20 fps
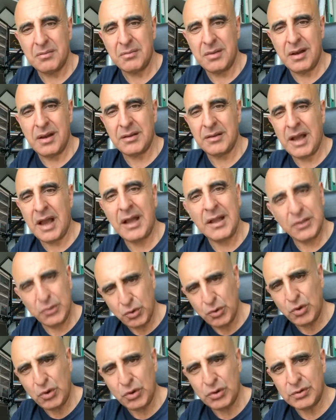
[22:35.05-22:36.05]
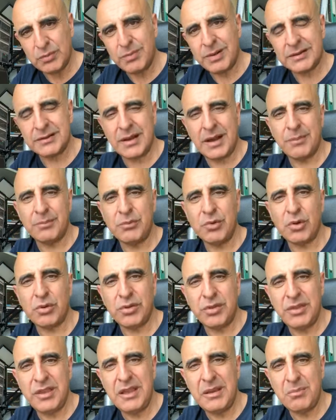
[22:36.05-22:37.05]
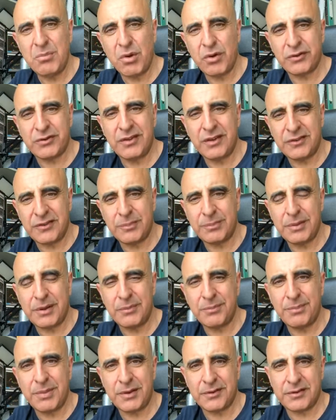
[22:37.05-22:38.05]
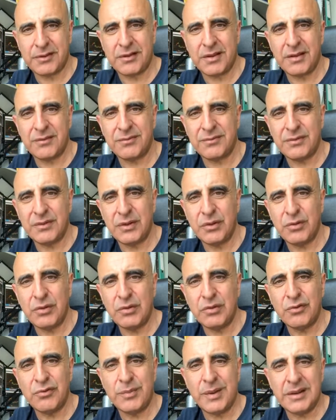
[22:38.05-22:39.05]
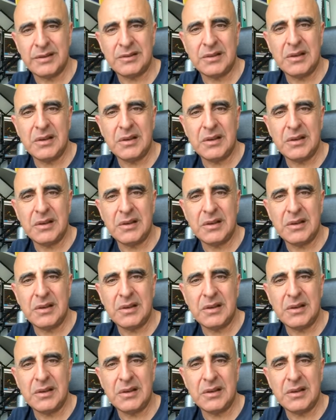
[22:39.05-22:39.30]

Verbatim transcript: I, I do good, but I'm not the most disciplined person I've, you, you've met.